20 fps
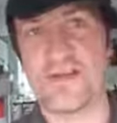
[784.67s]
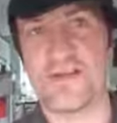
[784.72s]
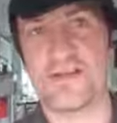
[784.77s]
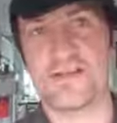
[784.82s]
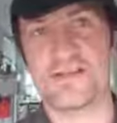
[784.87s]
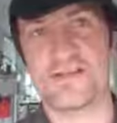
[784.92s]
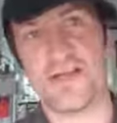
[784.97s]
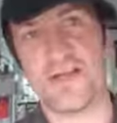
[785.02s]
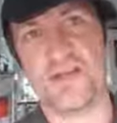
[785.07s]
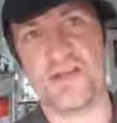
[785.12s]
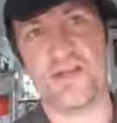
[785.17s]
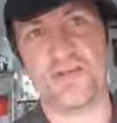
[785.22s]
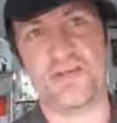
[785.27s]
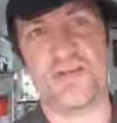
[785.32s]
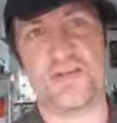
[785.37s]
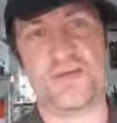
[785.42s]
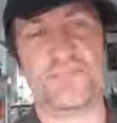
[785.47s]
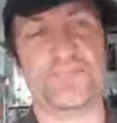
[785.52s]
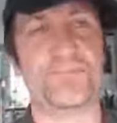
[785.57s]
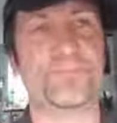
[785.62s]
Is it
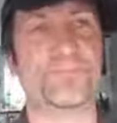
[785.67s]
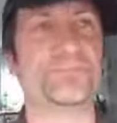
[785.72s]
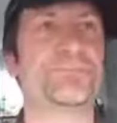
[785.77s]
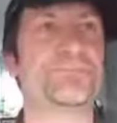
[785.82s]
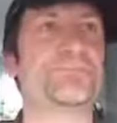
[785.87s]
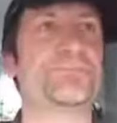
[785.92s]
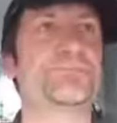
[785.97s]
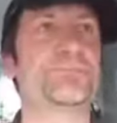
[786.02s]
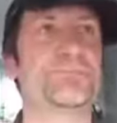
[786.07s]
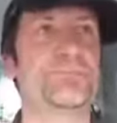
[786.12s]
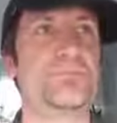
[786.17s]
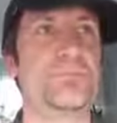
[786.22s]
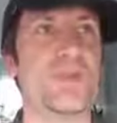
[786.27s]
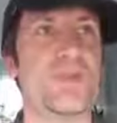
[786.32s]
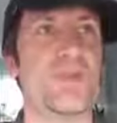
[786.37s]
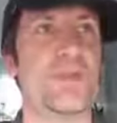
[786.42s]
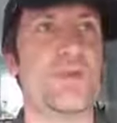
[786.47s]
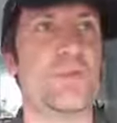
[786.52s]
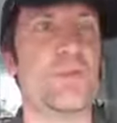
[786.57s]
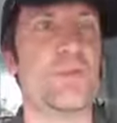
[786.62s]
energy?
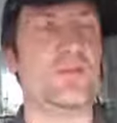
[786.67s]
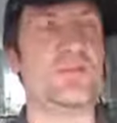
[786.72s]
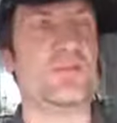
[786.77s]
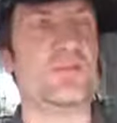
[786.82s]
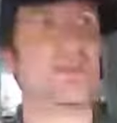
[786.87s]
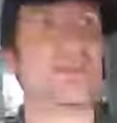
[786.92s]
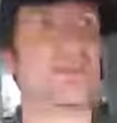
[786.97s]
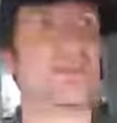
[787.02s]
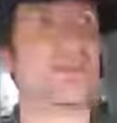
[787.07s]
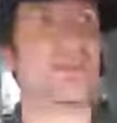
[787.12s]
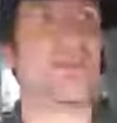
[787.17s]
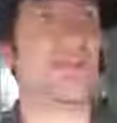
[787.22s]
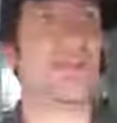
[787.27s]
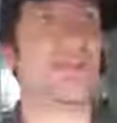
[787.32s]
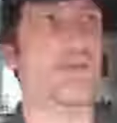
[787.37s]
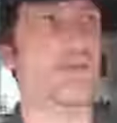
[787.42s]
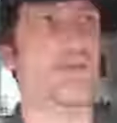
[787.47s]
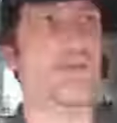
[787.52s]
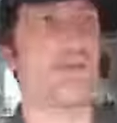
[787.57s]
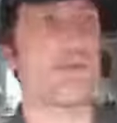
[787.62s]
What's that
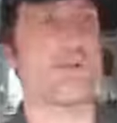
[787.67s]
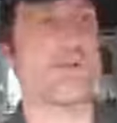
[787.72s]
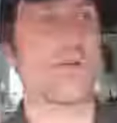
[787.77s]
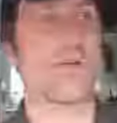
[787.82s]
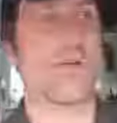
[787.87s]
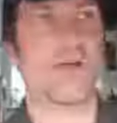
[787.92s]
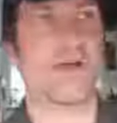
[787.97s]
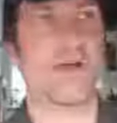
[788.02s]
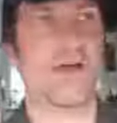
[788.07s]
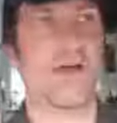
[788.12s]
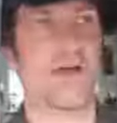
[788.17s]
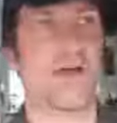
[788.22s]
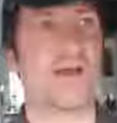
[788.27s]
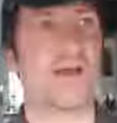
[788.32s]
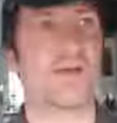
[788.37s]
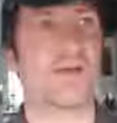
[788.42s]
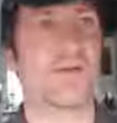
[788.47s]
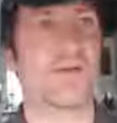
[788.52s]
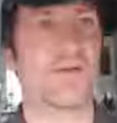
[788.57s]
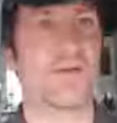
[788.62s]
state?
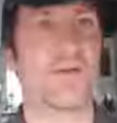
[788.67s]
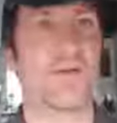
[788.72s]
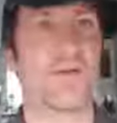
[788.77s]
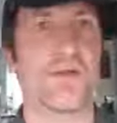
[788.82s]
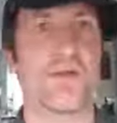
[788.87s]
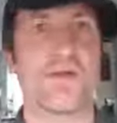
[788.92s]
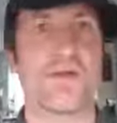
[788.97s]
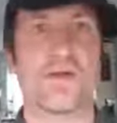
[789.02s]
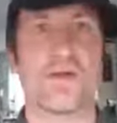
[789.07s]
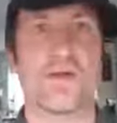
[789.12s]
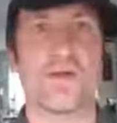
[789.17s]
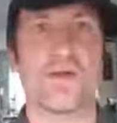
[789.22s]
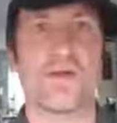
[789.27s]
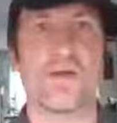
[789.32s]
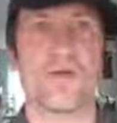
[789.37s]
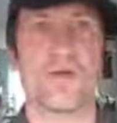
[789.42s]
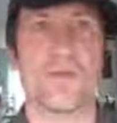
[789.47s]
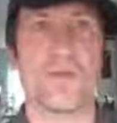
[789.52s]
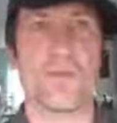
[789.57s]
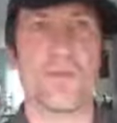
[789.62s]
And
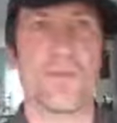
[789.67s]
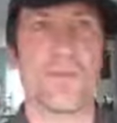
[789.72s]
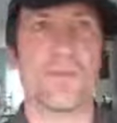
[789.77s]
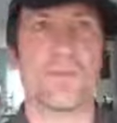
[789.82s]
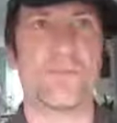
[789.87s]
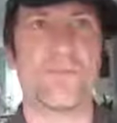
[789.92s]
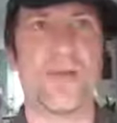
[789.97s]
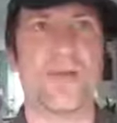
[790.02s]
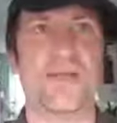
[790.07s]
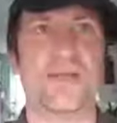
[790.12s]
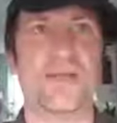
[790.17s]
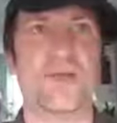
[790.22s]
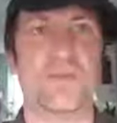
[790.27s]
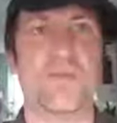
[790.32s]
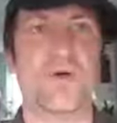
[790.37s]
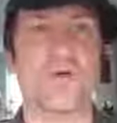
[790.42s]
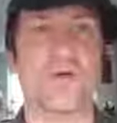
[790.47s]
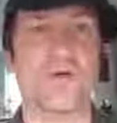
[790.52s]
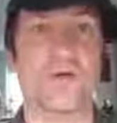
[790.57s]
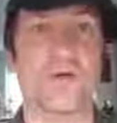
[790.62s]
many to
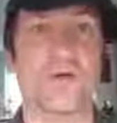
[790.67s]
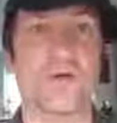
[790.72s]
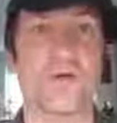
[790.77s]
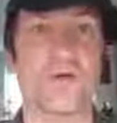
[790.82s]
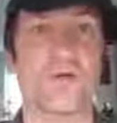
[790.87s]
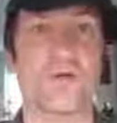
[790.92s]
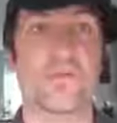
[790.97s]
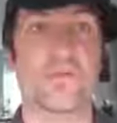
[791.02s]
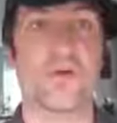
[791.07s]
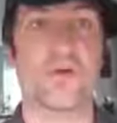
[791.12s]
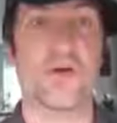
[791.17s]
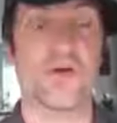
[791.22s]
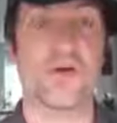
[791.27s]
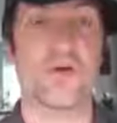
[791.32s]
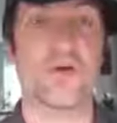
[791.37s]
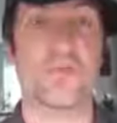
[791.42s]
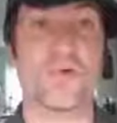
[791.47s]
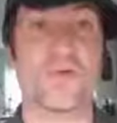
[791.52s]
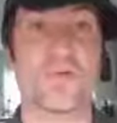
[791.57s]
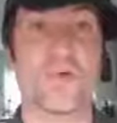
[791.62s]
one, a
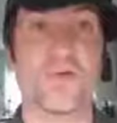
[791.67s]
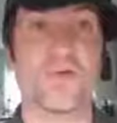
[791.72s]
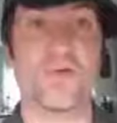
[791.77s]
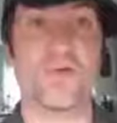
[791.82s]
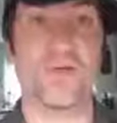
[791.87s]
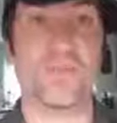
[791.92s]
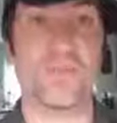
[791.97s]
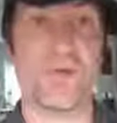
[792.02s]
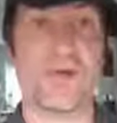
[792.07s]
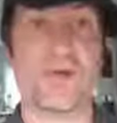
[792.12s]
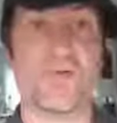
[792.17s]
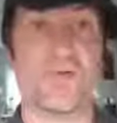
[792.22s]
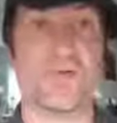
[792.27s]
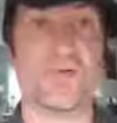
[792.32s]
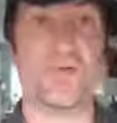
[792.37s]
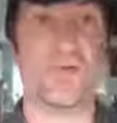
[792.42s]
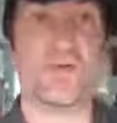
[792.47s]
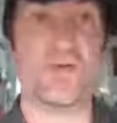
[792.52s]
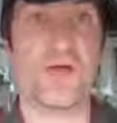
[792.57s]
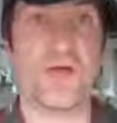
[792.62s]
homomorphic
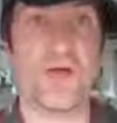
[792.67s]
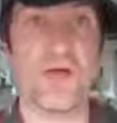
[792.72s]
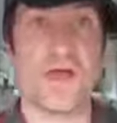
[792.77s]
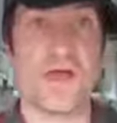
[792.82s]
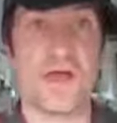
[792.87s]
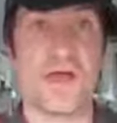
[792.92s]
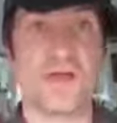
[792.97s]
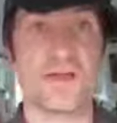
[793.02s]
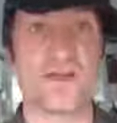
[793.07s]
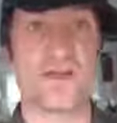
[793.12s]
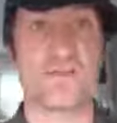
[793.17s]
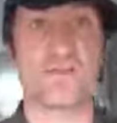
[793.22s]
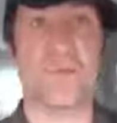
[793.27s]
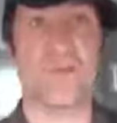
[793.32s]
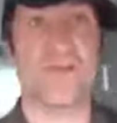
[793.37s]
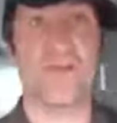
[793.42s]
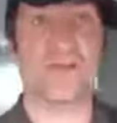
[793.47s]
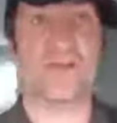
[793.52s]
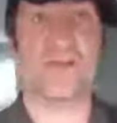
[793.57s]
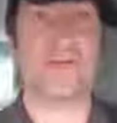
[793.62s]
metaphor, you may